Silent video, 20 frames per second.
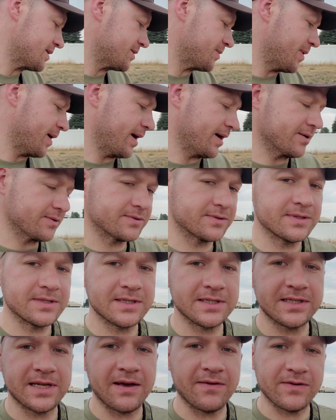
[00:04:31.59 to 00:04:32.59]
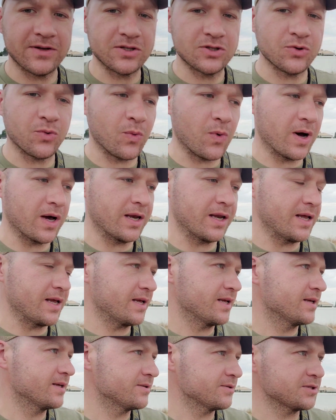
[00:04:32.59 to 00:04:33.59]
It's about 7:20.